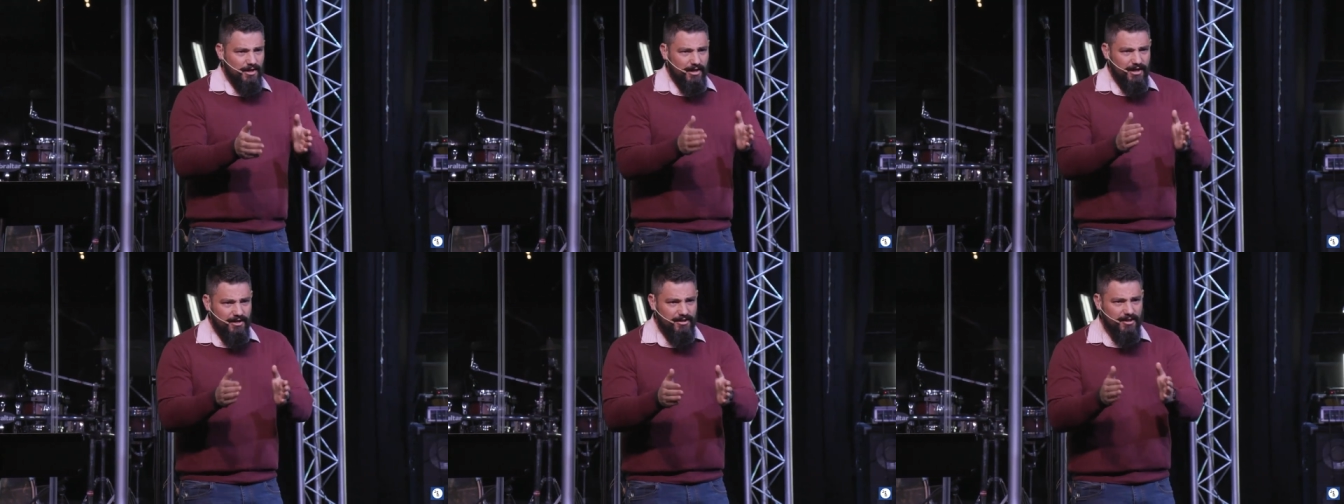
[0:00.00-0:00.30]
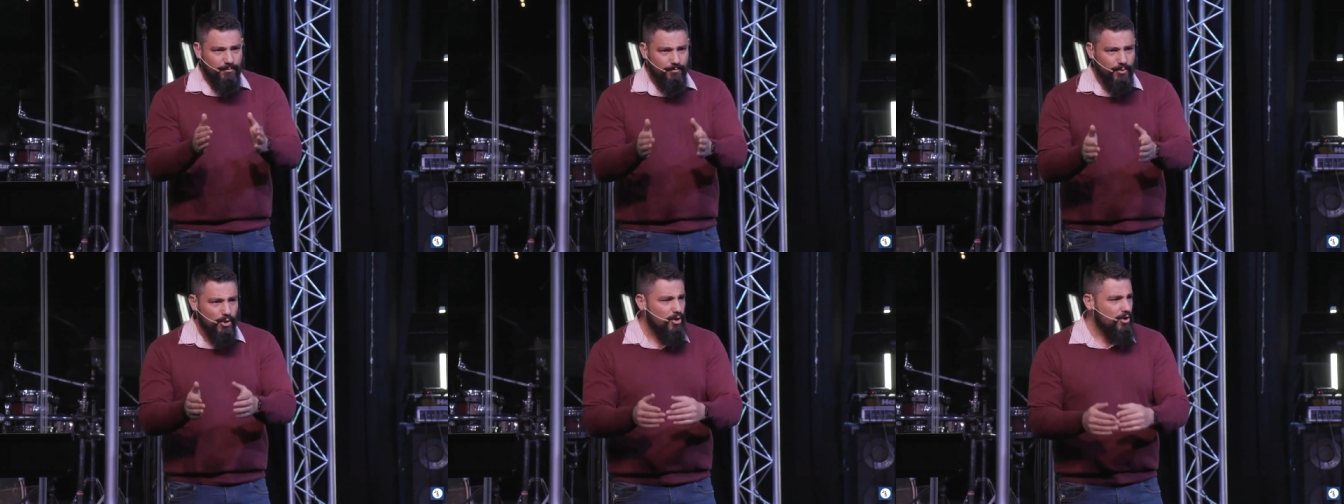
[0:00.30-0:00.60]
in the
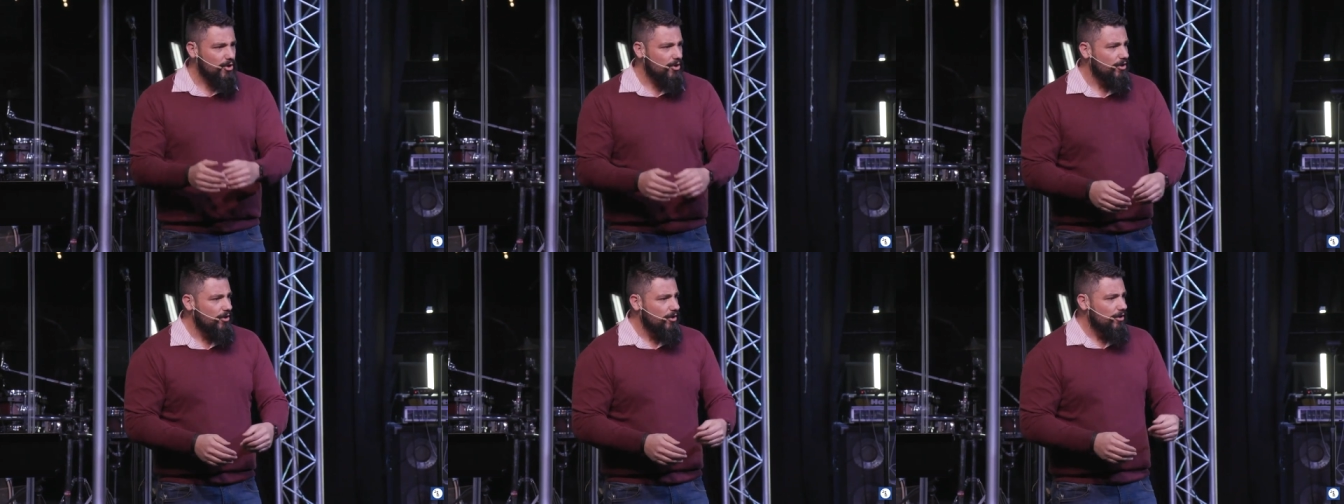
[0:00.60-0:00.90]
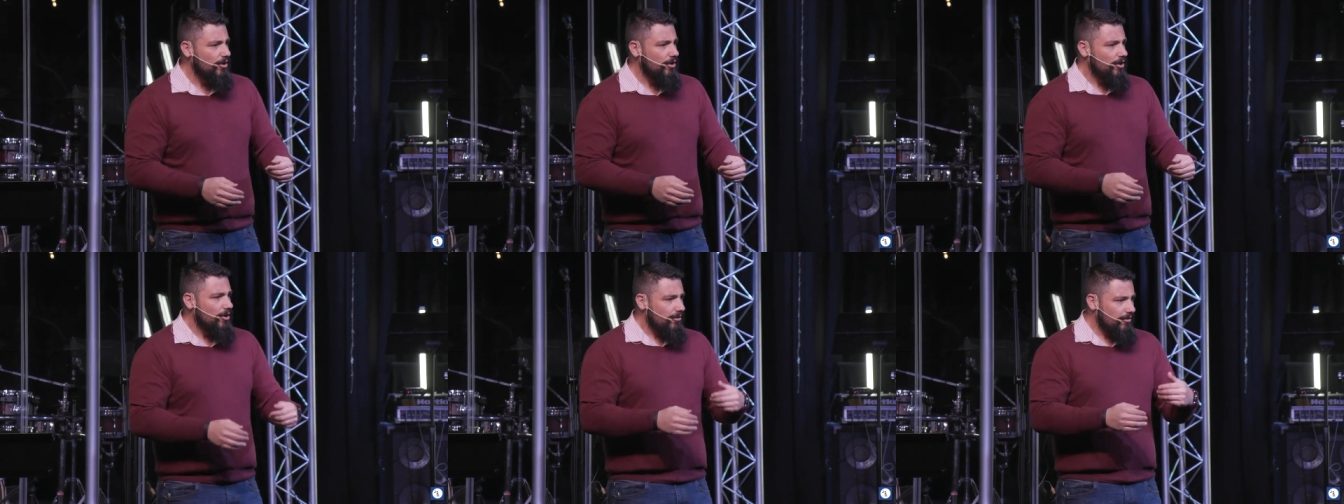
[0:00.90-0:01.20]
book,
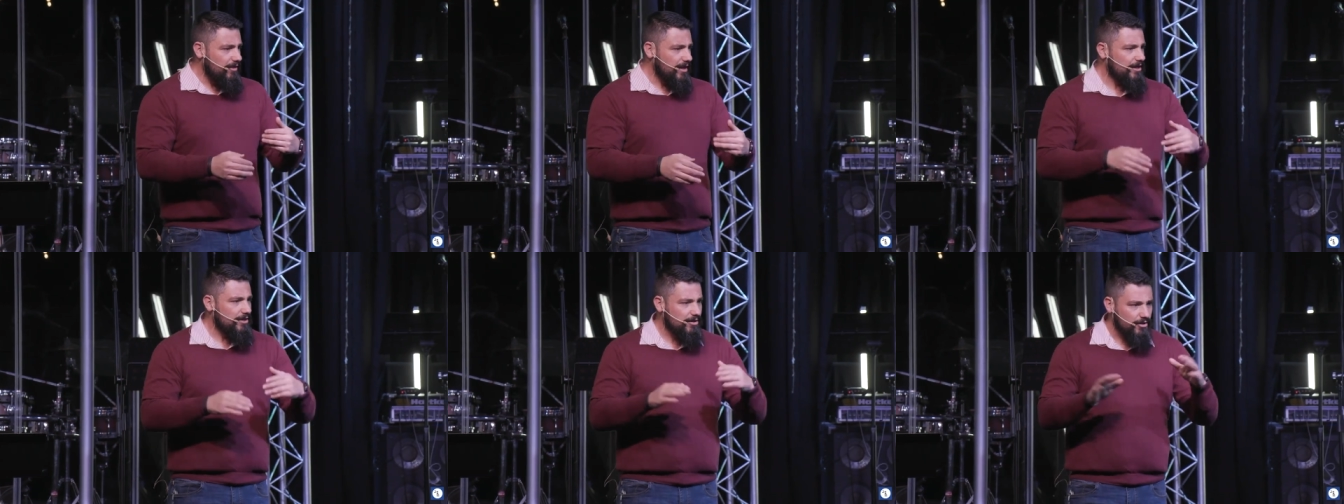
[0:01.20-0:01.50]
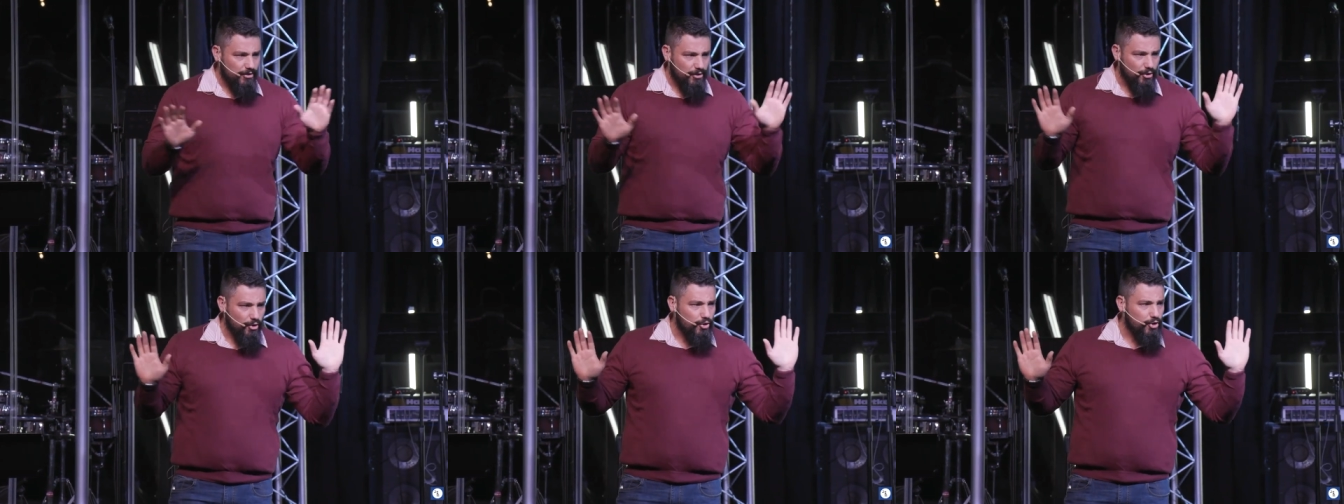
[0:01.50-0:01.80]
then
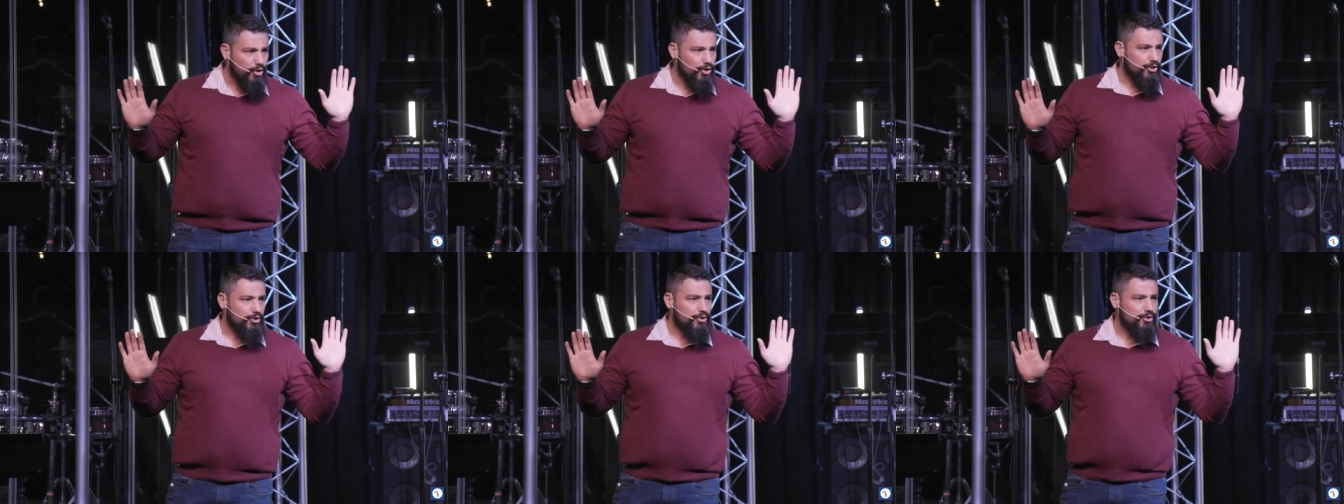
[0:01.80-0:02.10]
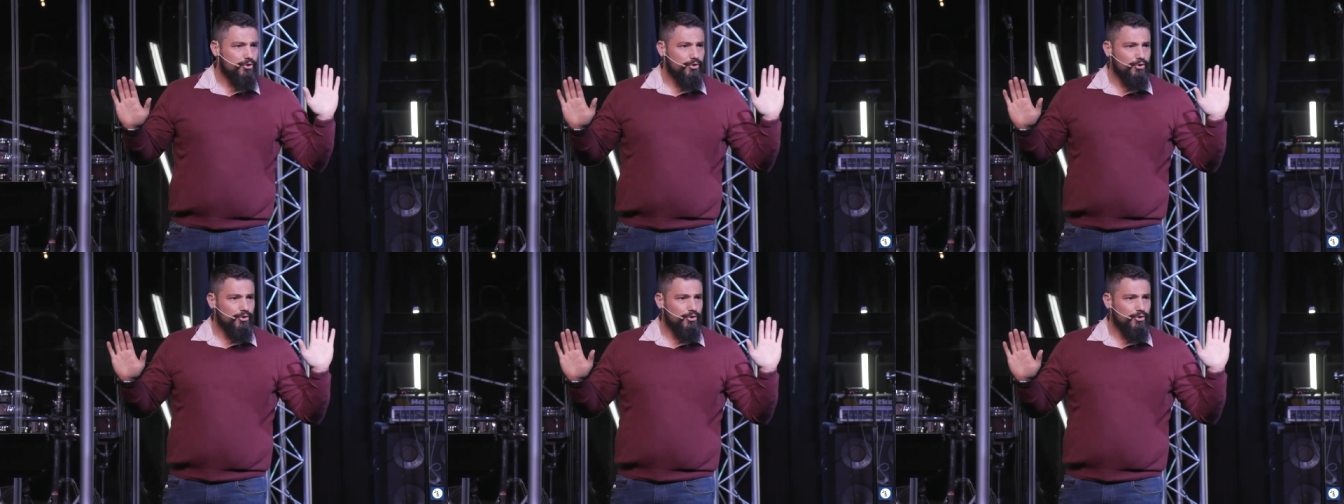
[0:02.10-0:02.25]
you're good.